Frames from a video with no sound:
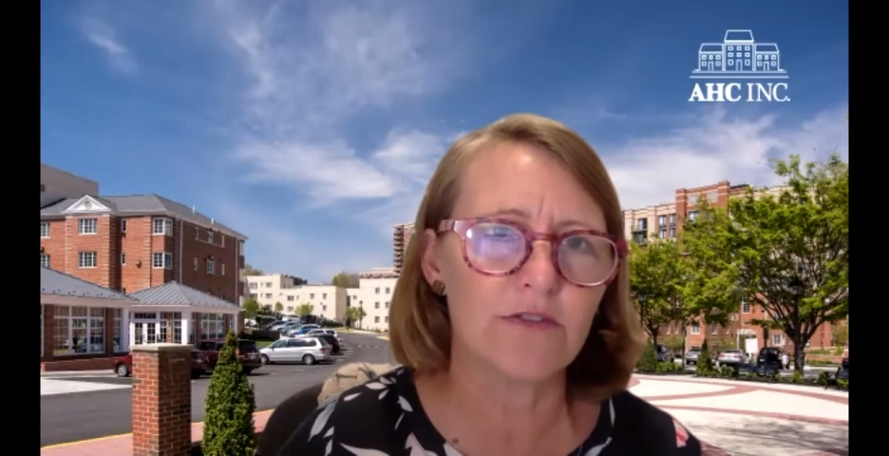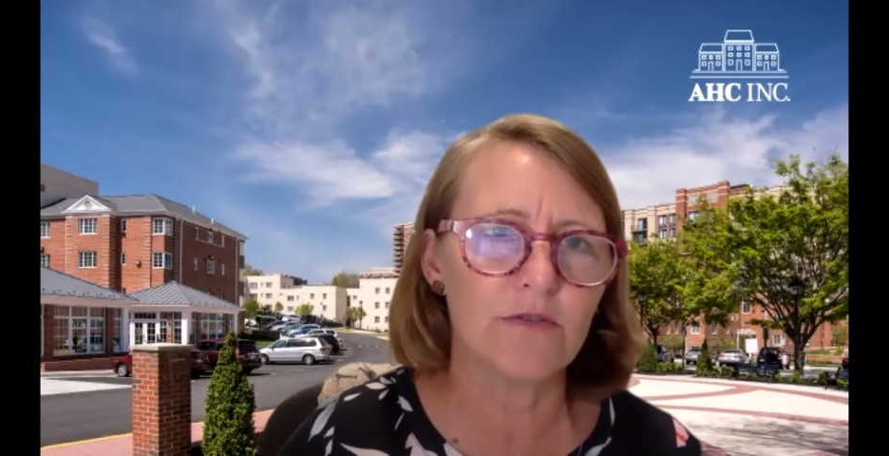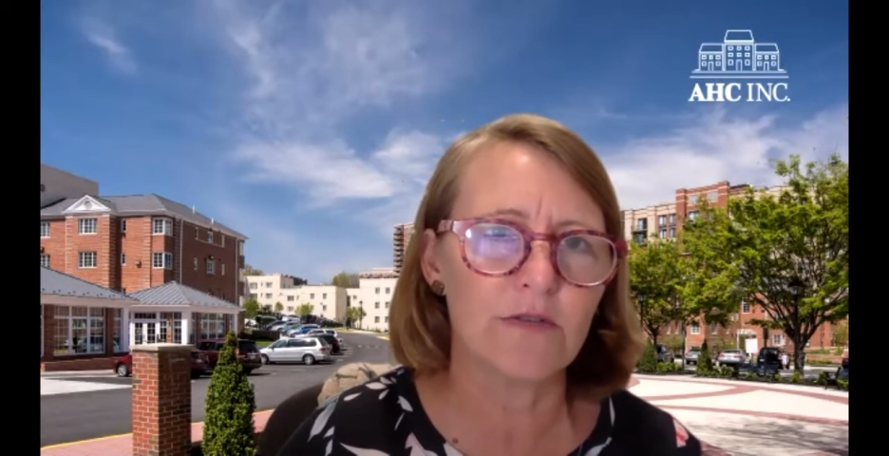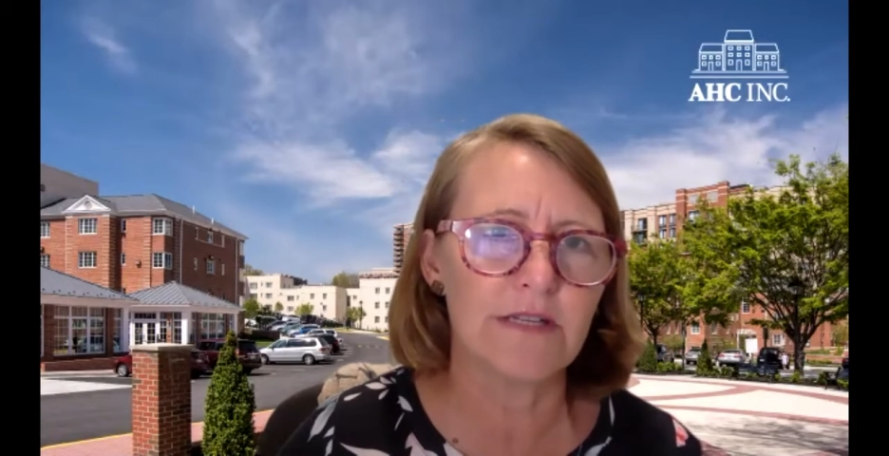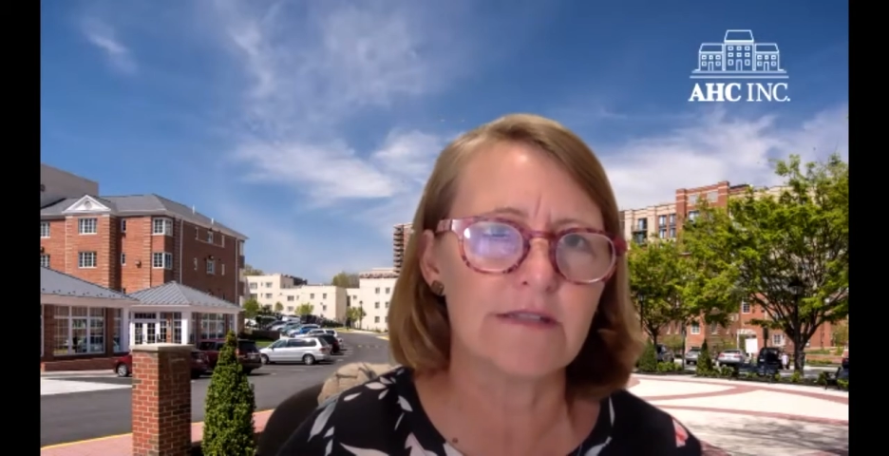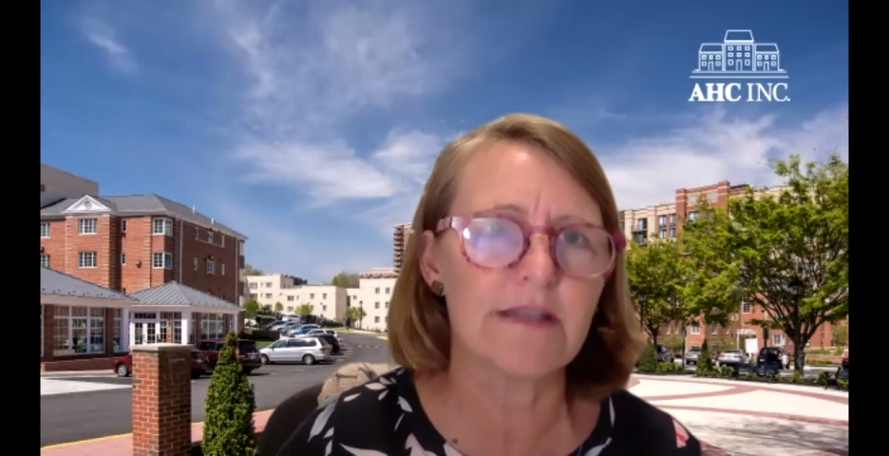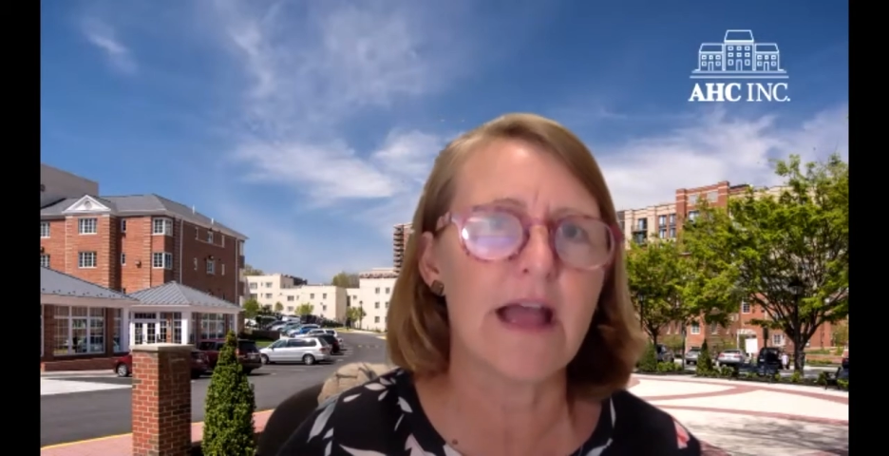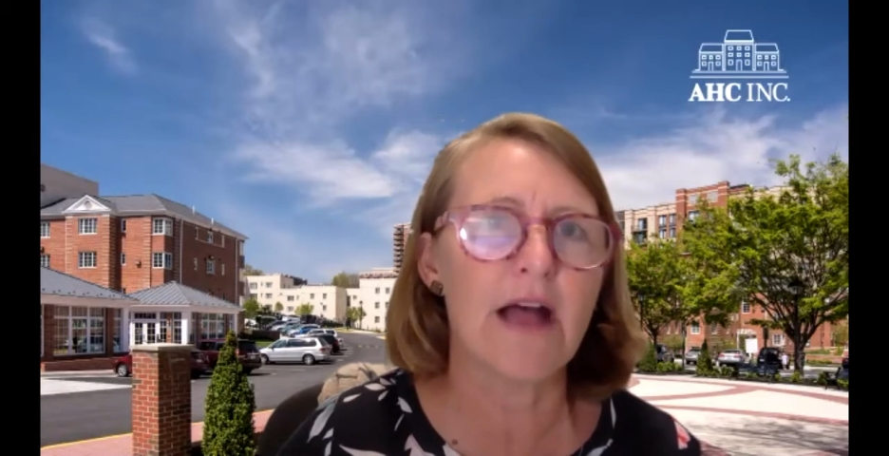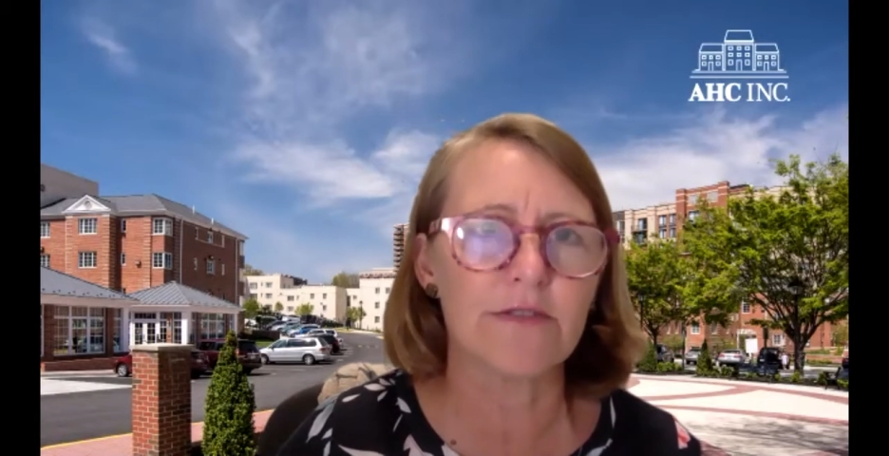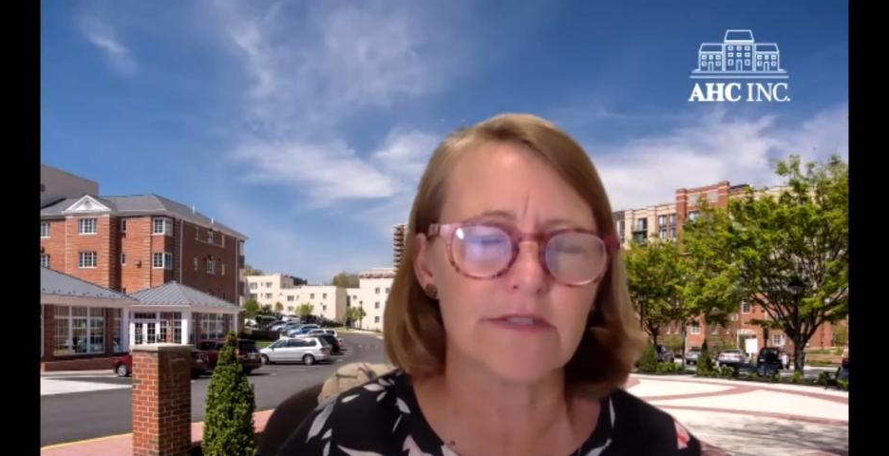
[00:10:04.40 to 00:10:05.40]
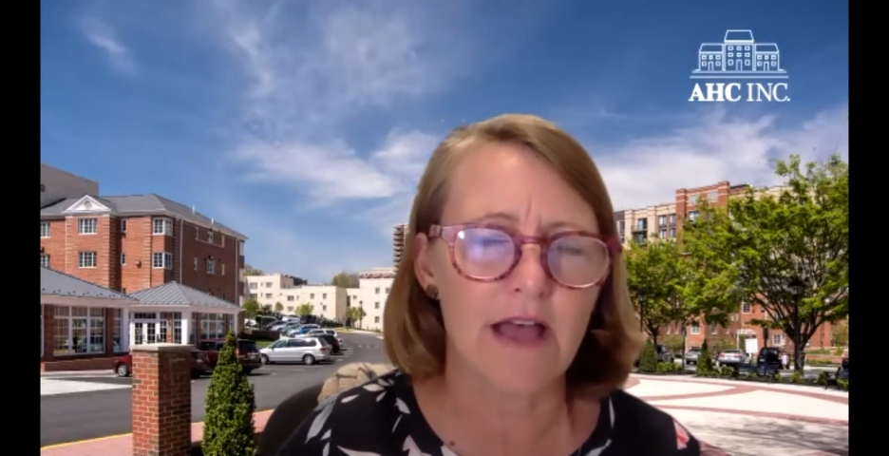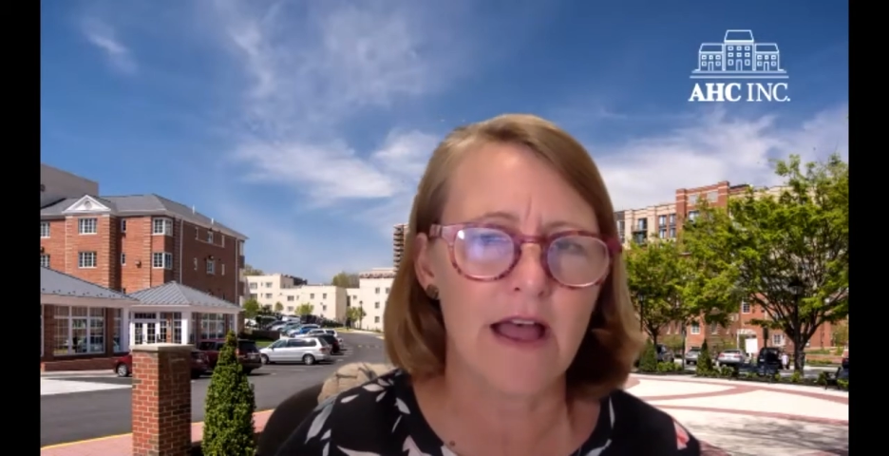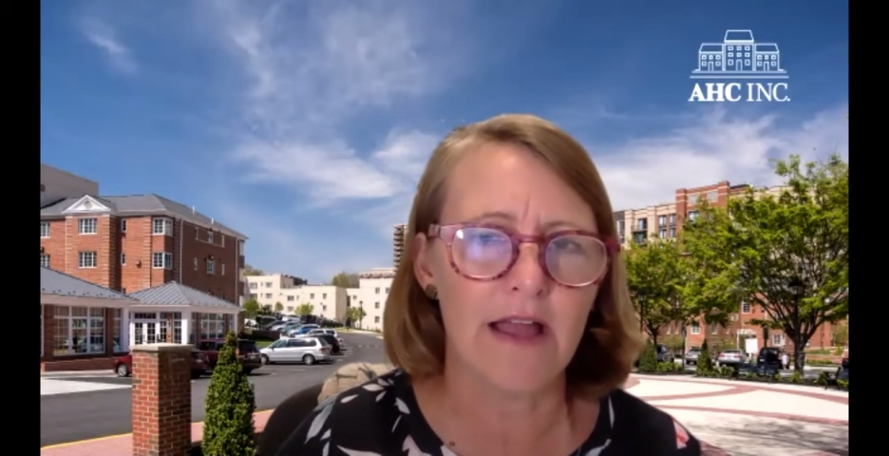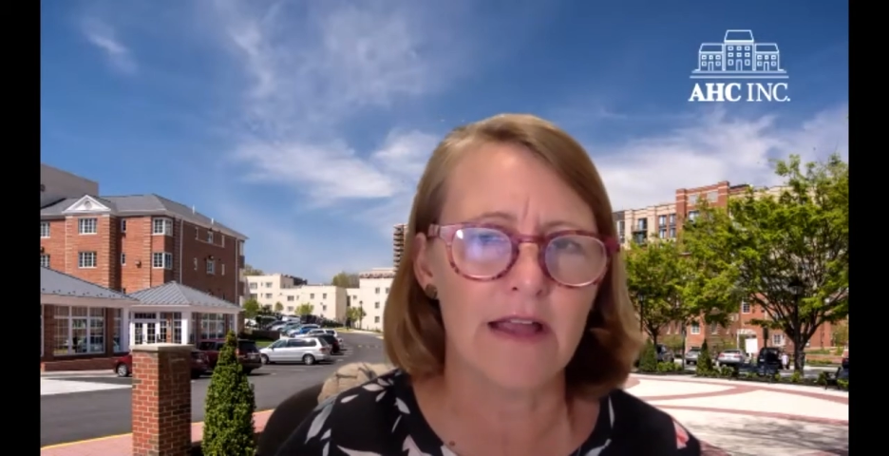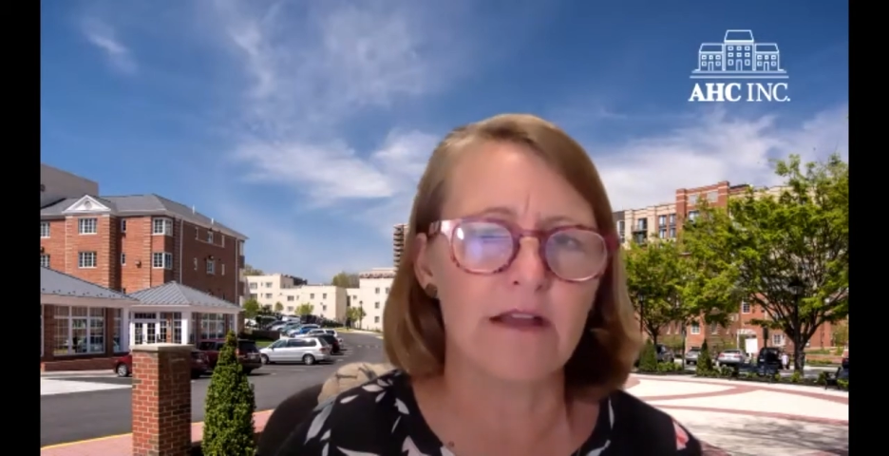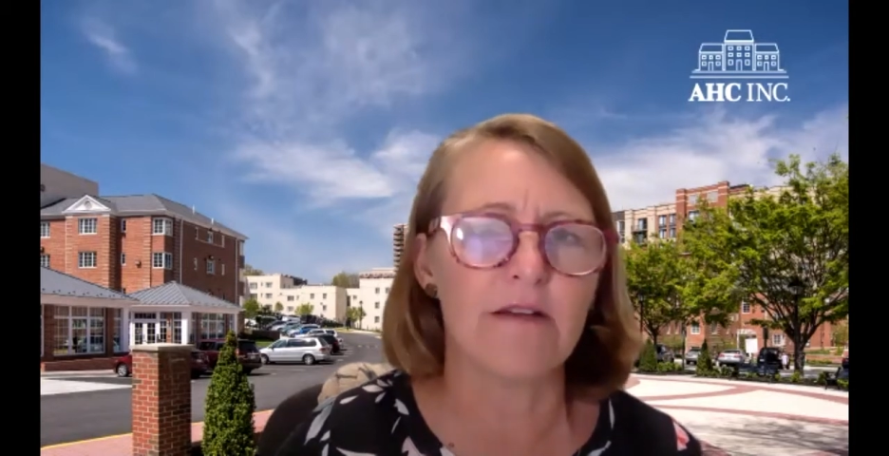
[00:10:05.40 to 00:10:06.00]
the students outside